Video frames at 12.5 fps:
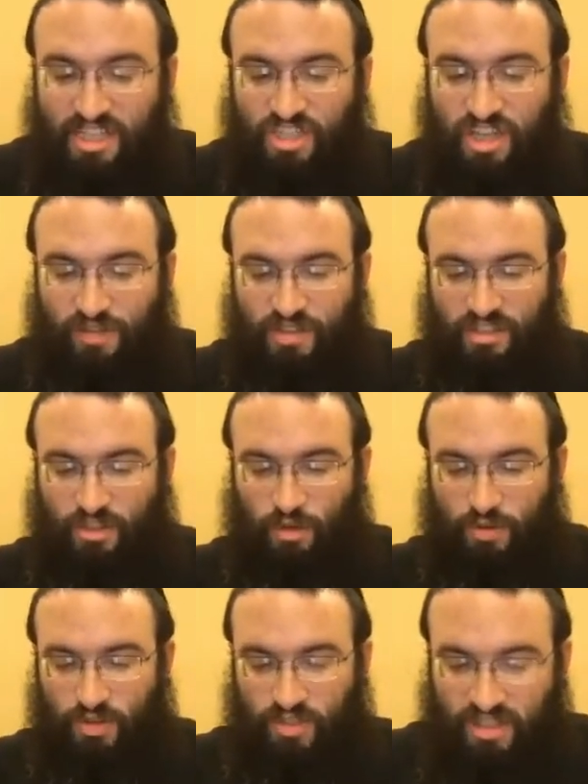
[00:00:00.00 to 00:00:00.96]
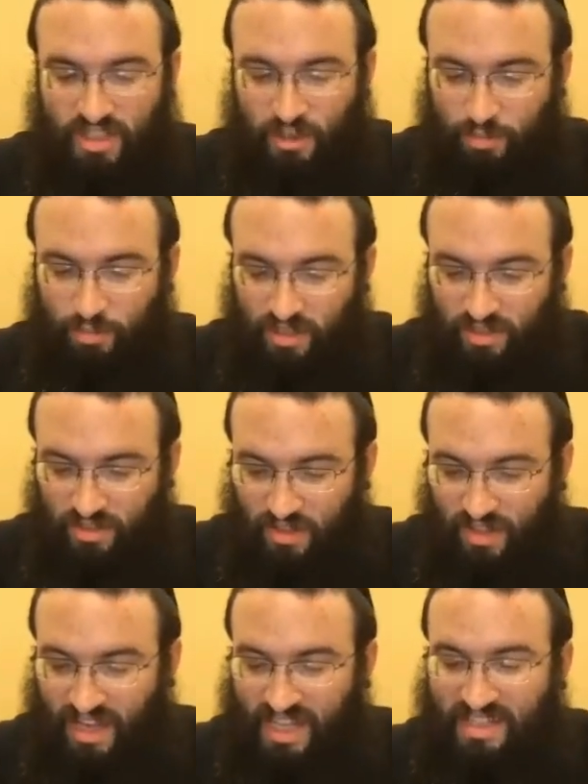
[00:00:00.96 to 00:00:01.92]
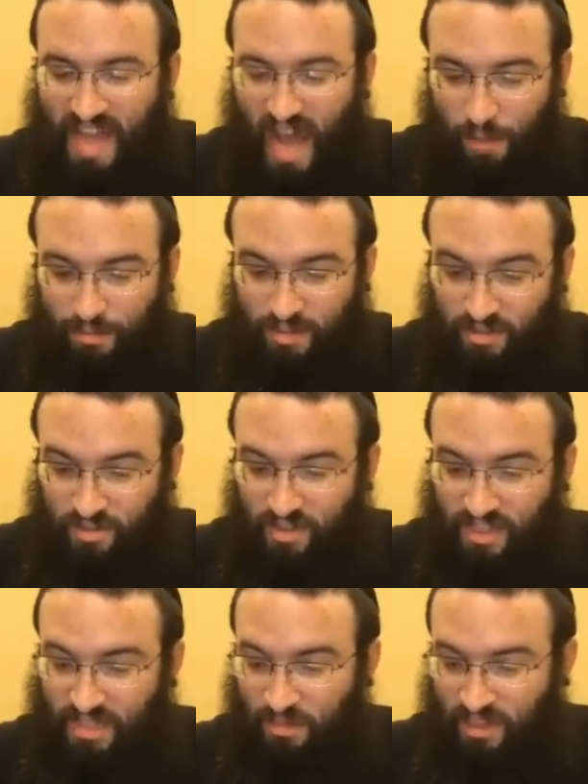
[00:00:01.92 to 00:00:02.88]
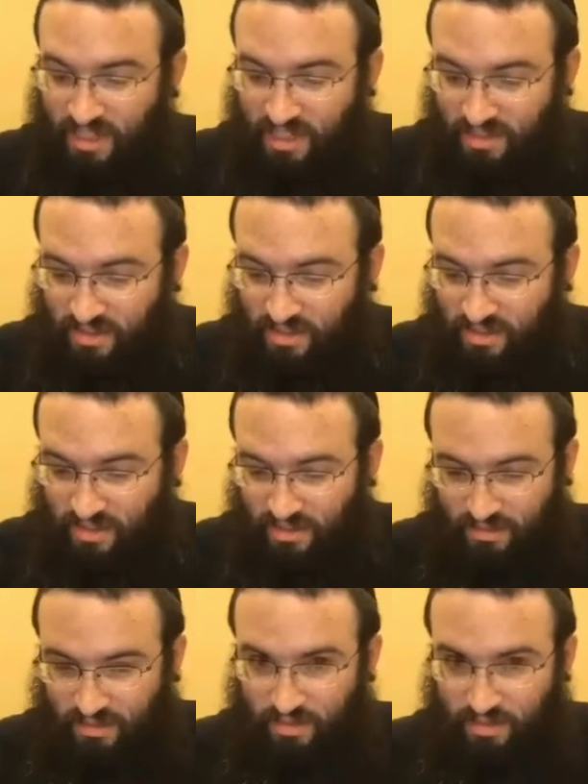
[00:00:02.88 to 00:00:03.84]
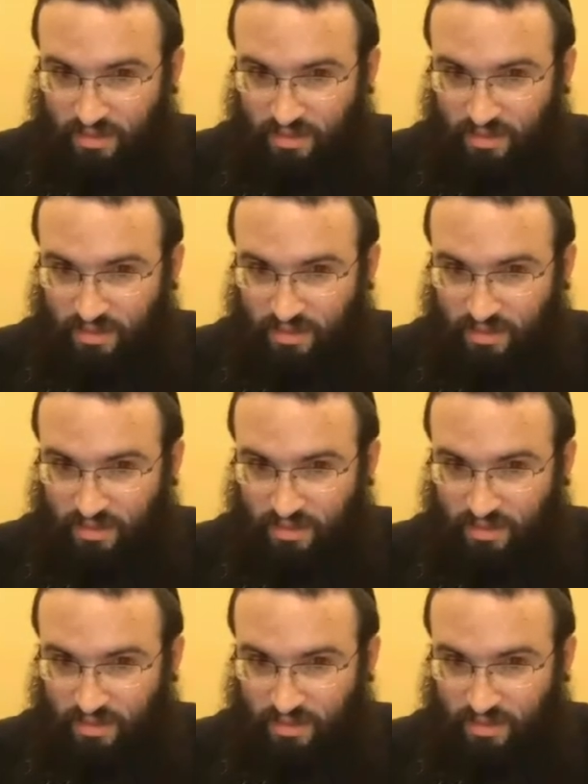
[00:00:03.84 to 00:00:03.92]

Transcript: each and every single person, it appears that his obstacles, his manias,